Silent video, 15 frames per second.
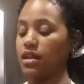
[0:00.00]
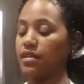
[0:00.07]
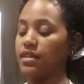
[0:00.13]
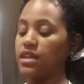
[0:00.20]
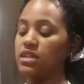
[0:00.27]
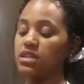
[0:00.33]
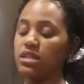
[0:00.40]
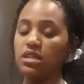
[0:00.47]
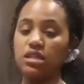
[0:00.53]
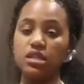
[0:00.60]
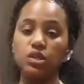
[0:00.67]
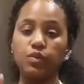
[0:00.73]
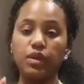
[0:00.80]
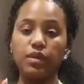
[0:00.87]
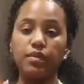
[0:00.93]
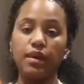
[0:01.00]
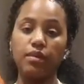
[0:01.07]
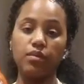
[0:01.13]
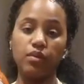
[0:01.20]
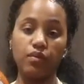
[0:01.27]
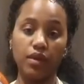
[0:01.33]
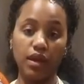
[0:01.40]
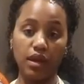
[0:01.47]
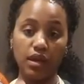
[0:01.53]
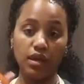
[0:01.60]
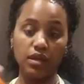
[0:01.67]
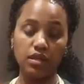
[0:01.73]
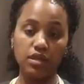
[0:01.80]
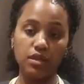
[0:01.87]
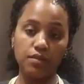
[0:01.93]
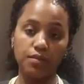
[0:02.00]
Now this is Sweet Baby Ray's